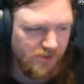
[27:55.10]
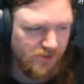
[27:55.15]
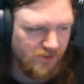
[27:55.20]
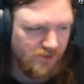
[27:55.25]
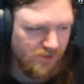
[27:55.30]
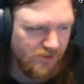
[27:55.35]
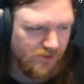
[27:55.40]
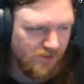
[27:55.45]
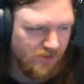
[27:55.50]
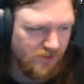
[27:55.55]

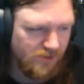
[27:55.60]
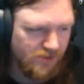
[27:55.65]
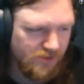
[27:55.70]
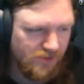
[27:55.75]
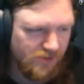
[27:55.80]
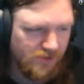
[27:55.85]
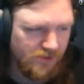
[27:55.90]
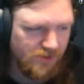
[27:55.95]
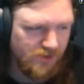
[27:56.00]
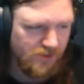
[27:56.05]

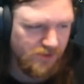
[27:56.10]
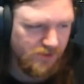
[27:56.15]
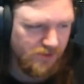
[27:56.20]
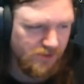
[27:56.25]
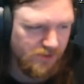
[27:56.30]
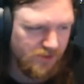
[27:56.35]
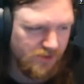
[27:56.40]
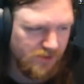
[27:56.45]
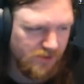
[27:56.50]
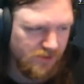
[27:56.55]

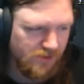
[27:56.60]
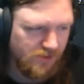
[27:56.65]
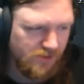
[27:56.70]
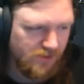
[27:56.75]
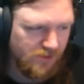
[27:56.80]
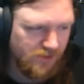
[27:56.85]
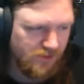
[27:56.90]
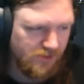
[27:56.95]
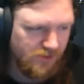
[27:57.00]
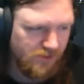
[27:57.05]

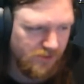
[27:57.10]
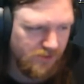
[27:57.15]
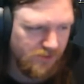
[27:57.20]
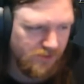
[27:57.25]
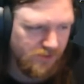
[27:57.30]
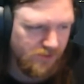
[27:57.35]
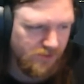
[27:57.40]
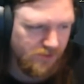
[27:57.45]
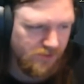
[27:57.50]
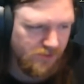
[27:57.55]

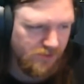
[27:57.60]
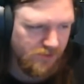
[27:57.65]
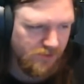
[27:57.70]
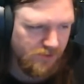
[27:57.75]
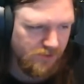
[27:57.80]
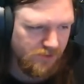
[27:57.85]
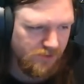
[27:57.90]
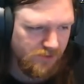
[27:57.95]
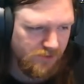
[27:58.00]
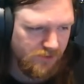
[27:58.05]

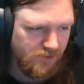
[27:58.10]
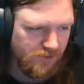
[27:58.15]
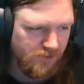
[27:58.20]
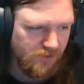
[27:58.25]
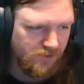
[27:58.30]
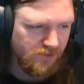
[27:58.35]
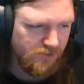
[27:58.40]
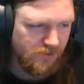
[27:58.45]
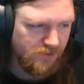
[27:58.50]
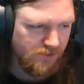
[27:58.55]

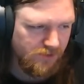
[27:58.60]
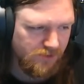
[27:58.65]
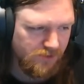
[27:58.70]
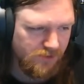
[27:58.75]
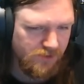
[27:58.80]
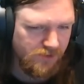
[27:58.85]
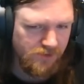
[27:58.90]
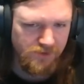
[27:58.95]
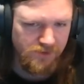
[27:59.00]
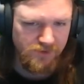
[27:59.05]

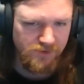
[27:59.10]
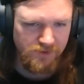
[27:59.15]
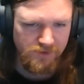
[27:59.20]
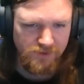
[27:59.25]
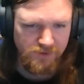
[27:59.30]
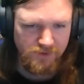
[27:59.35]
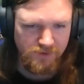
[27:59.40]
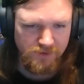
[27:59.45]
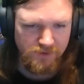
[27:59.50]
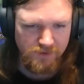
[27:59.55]

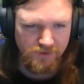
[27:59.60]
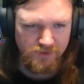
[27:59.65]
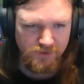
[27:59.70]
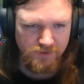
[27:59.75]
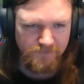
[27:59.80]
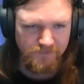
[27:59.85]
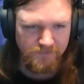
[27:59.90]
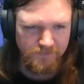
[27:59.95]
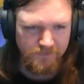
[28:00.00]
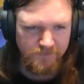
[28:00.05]

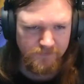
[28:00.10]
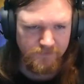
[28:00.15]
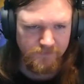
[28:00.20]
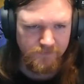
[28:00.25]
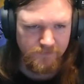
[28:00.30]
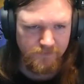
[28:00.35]
Nothing is said.